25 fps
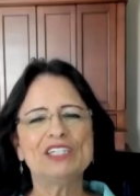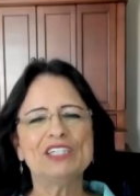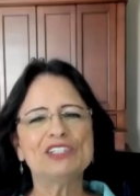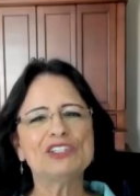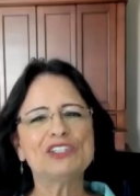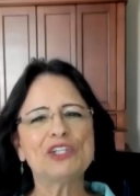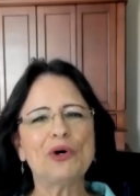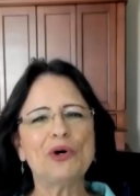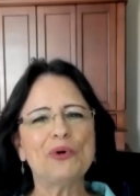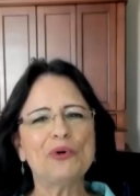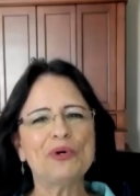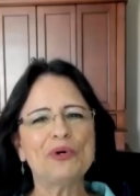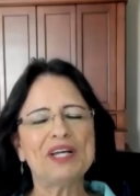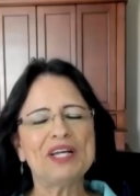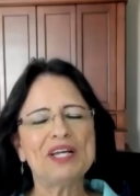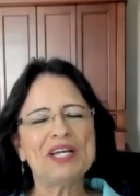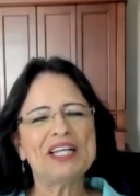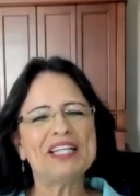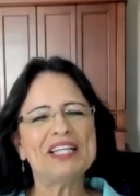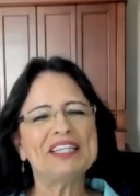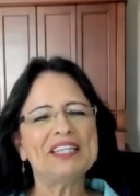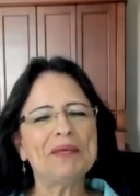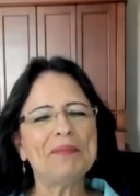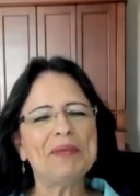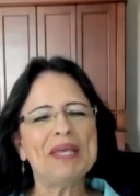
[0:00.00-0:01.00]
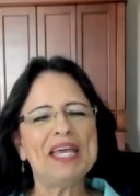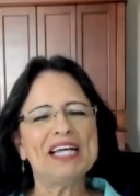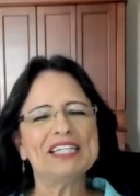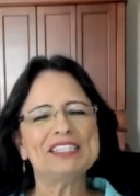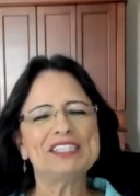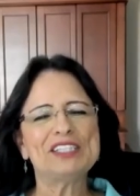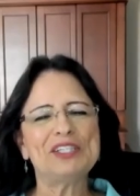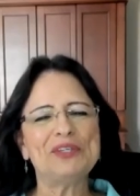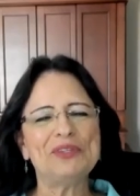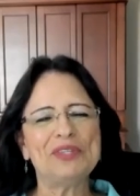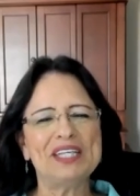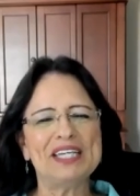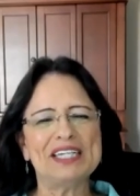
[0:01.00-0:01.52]
So let me
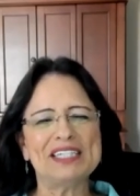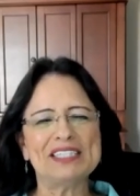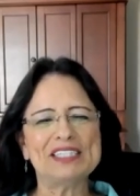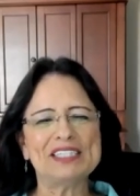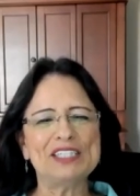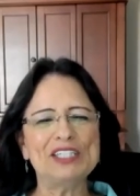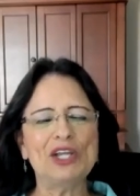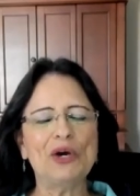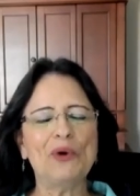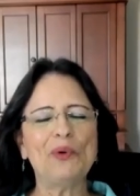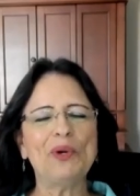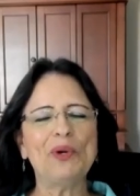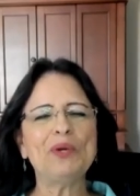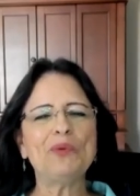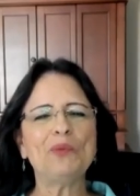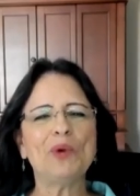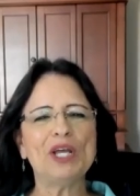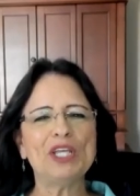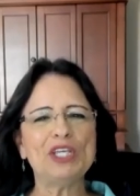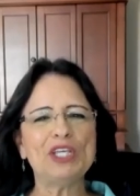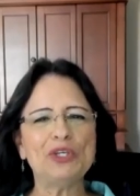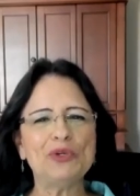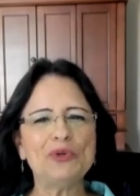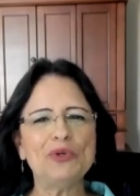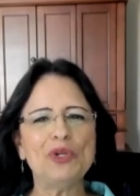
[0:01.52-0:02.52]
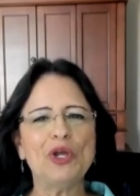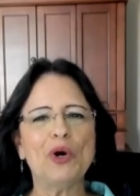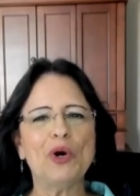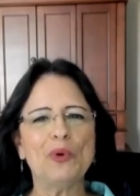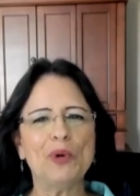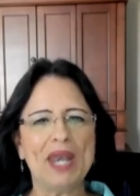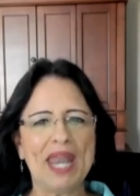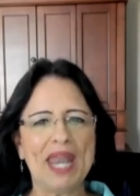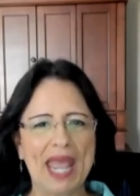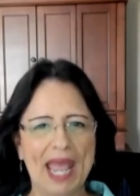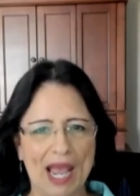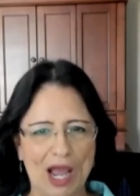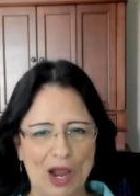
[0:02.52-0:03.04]
ask you this knowing what you know
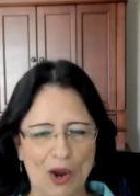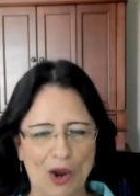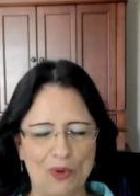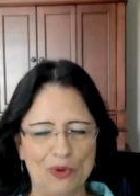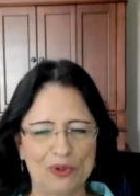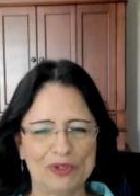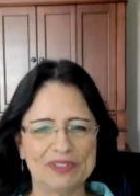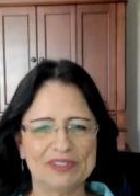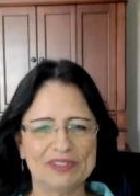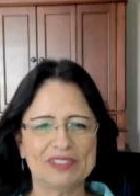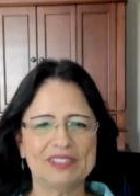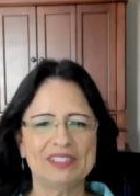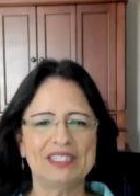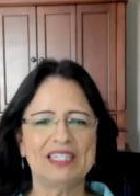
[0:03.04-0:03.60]
now,